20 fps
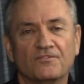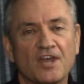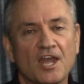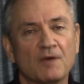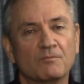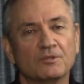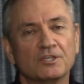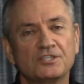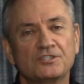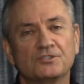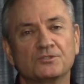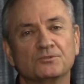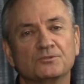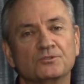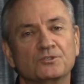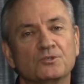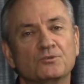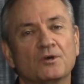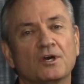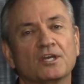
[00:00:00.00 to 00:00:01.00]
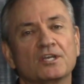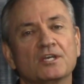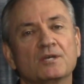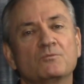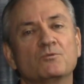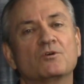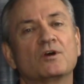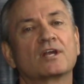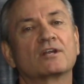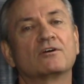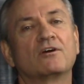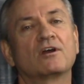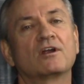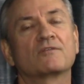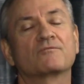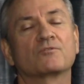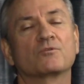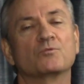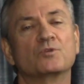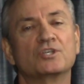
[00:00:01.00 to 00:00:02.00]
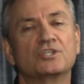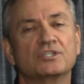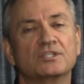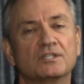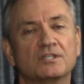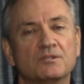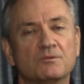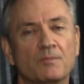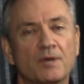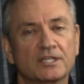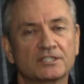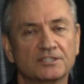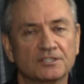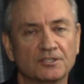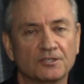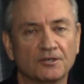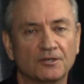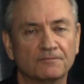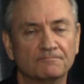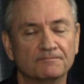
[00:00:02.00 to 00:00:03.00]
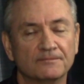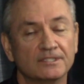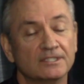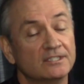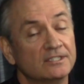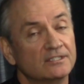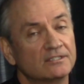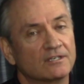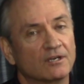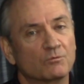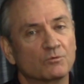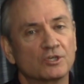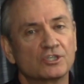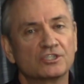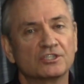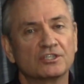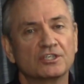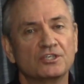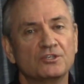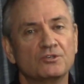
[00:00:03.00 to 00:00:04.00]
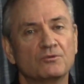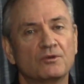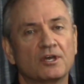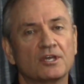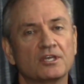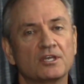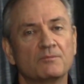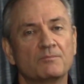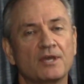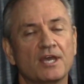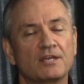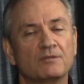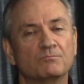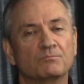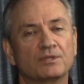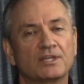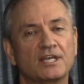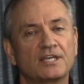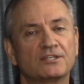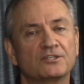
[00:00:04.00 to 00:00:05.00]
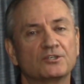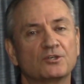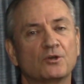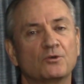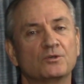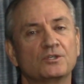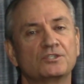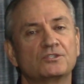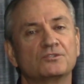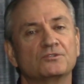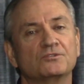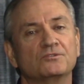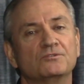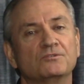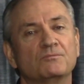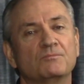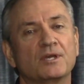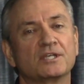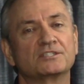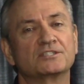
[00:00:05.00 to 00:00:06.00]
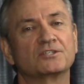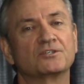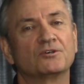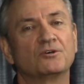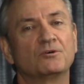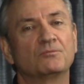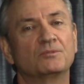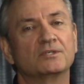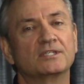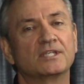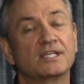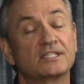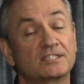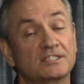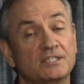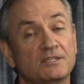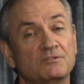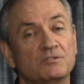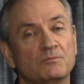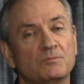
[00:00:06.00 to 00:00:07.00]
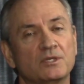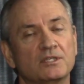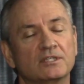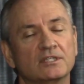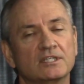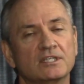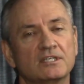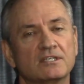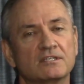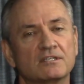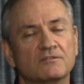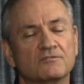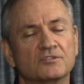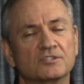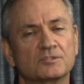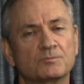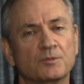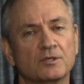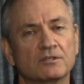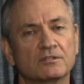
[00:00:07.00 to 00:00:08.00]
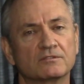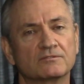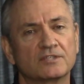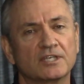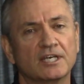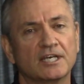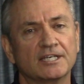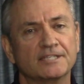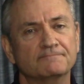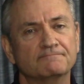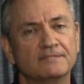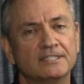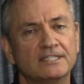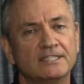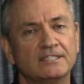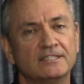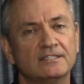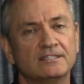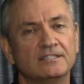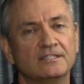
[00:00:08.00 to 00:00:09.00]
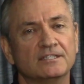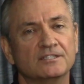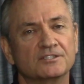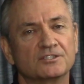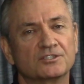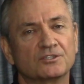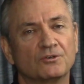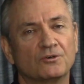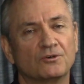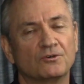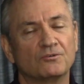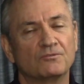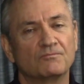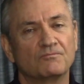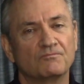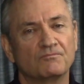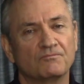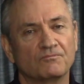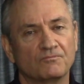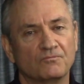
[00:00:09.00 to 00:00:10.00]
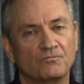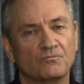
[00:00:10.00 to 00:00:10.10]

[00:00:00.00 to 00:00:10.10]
family to UIM who had a heart for reaching into Mexico. Originally, UIM hadn't planned to go into Mexico, but that seemed to be the leading of the Spirit of God. And so